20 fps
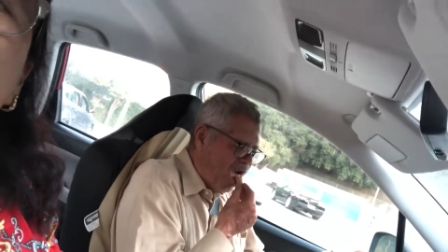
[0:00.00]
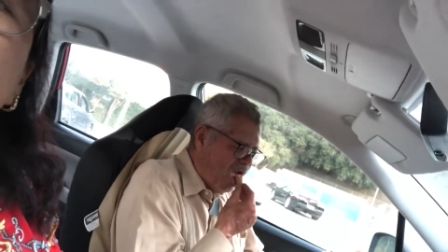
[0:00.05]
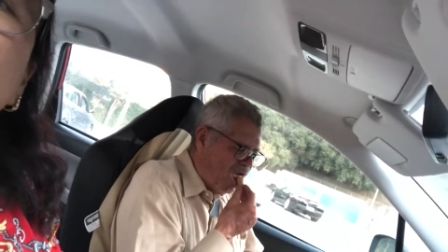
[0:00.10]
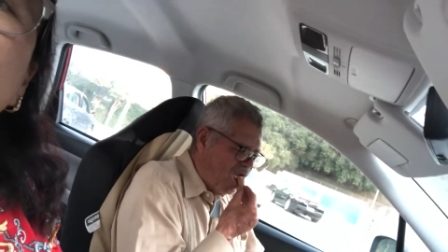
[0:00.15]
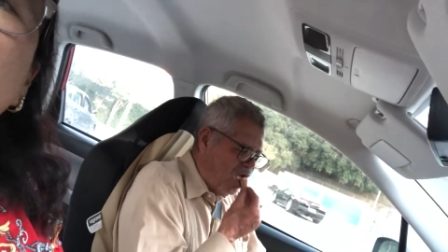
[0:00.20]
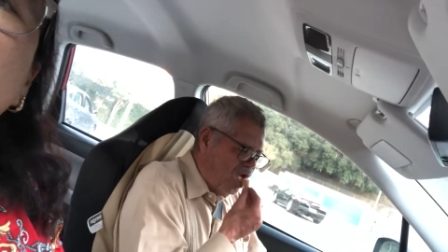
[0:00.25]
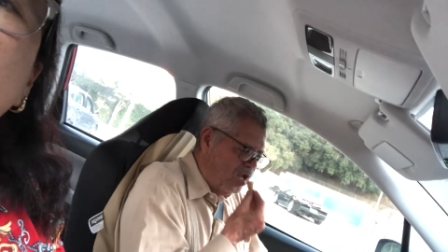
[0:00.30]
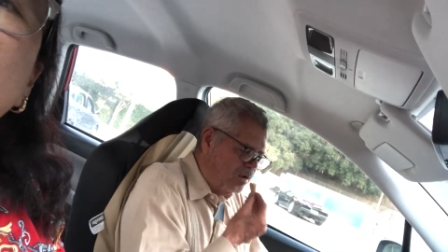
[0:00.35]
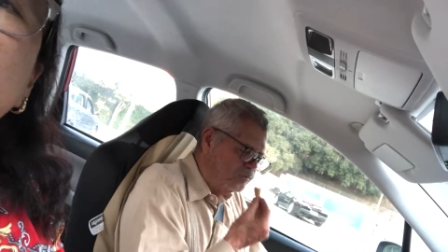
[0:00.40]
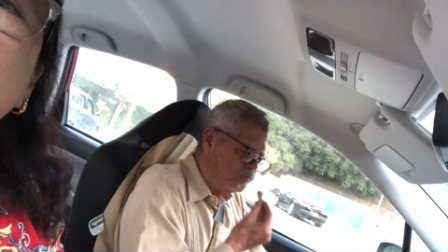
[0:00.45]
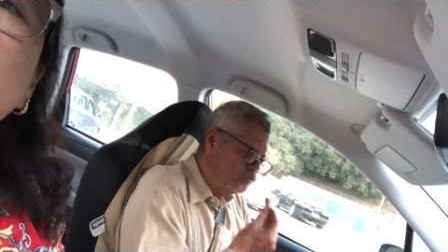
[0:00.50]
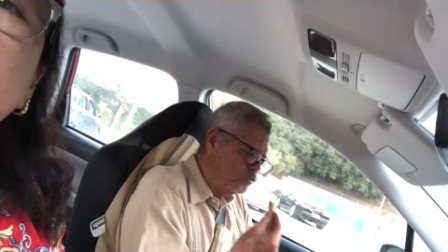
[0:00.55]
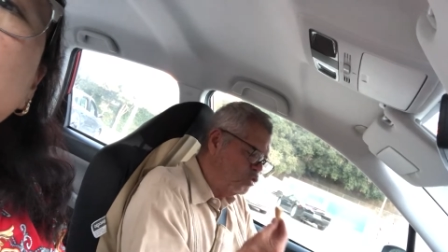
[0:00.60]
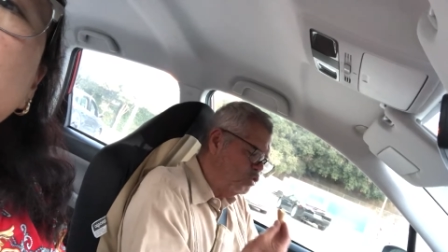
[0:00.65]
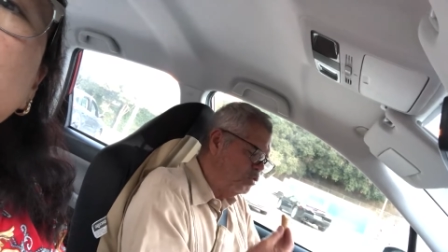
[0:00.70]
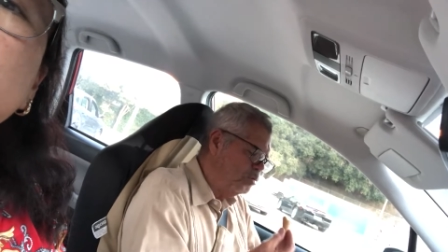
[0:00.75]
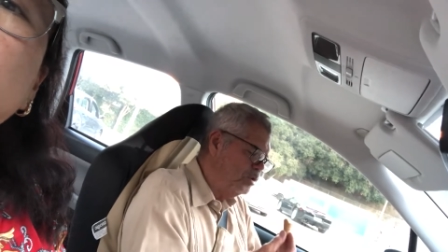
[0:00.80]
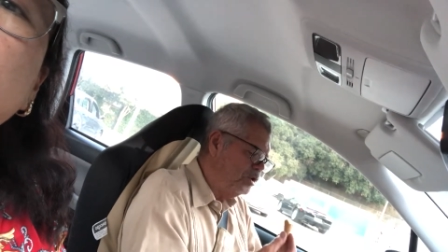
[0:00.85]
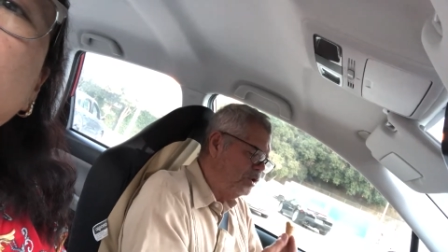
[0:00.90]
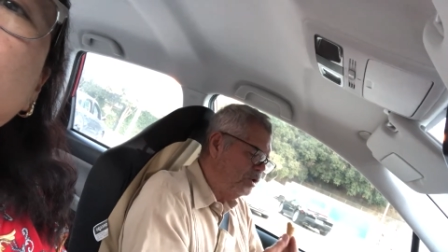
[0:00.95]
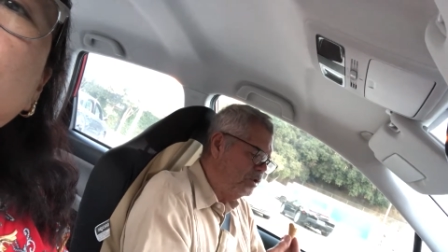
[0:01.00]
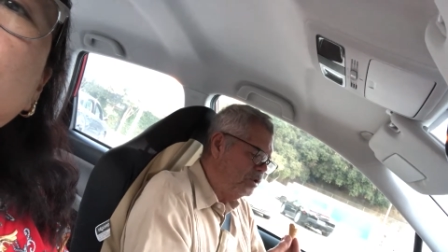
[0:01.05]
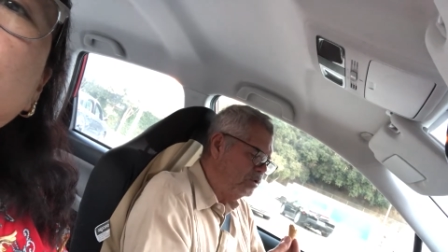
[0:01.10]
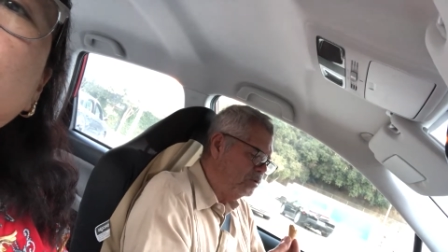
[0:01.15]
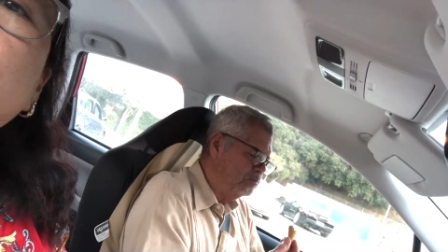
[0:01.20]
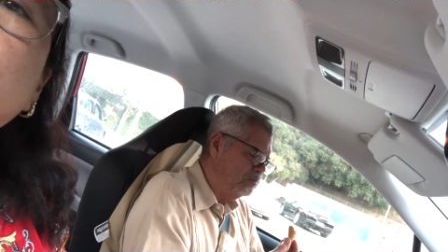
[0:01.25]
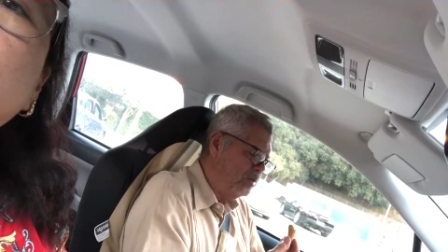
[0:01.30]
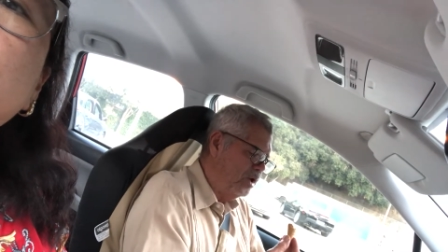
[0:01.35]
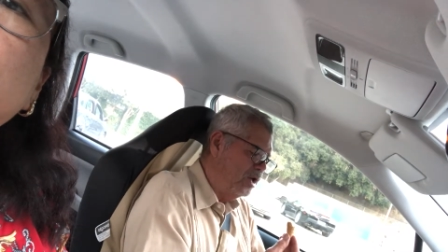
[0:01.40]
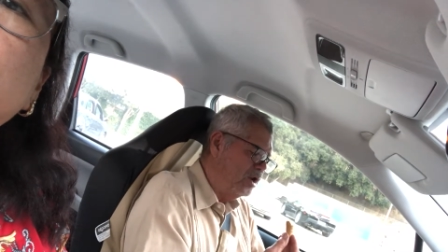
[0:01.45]
um, to be
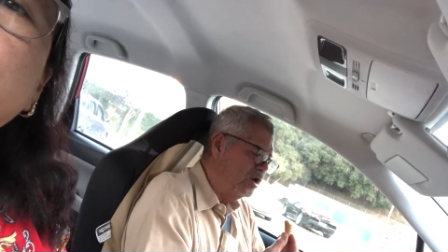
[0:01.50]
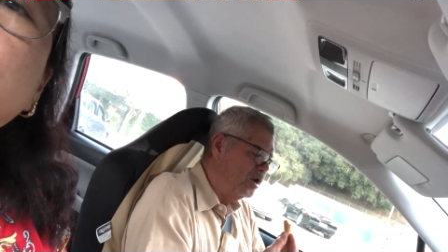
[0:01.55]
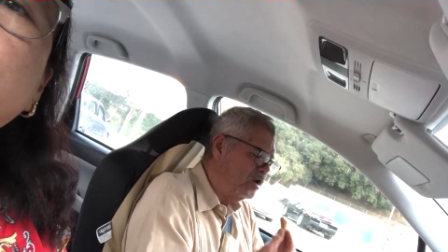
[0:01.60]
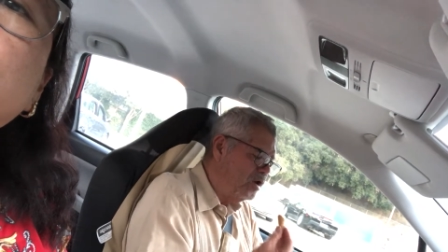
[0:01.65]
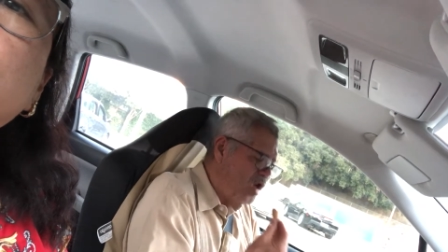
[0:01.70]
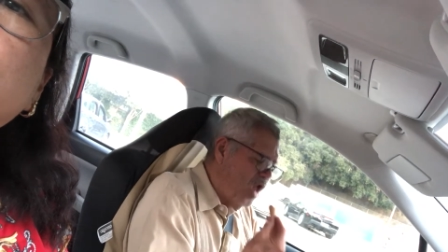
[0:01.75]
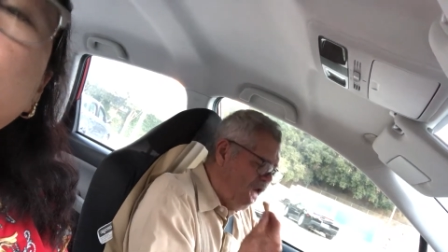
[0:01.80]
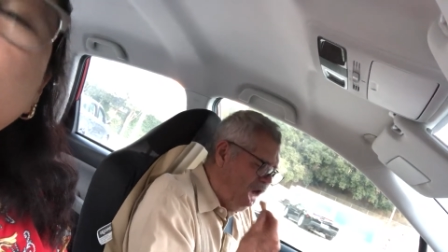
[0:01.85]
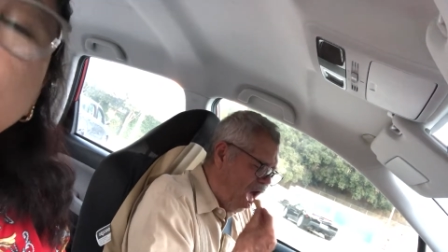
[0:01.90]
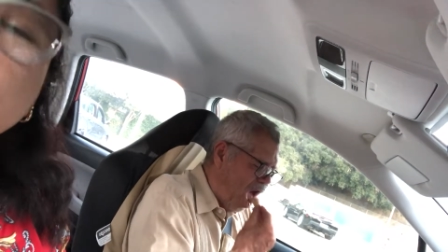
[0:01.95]
better.